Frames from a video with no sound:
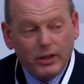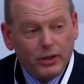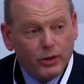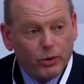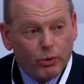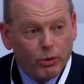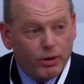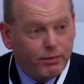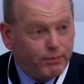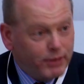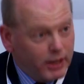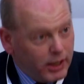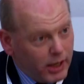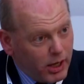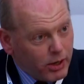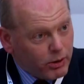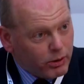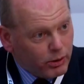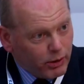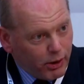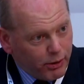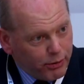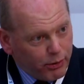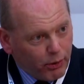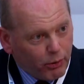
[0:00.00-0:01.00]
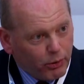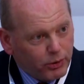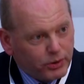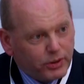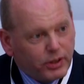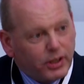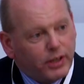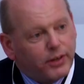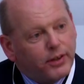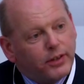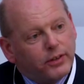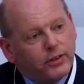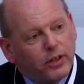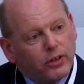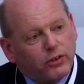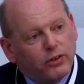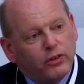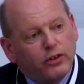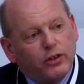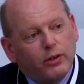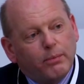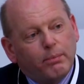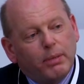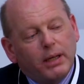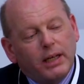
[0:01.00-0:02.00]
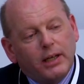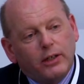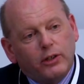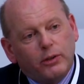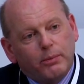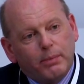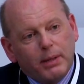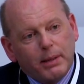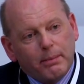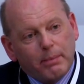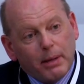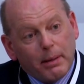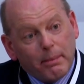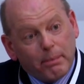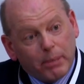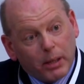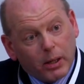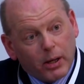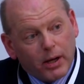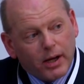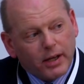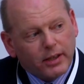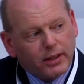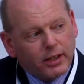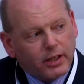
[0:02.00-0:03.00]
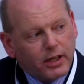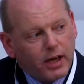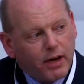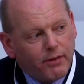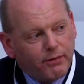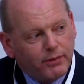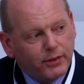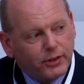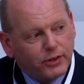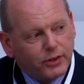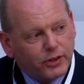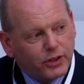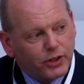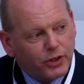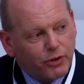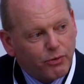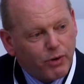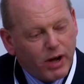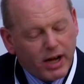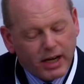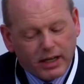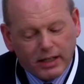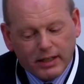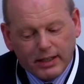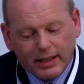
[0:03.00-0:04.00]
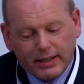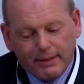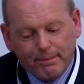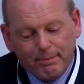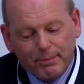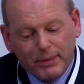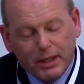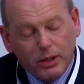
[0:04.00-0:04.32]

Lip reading: or even a local authority that doesn't appear to be applying the covenant correctly,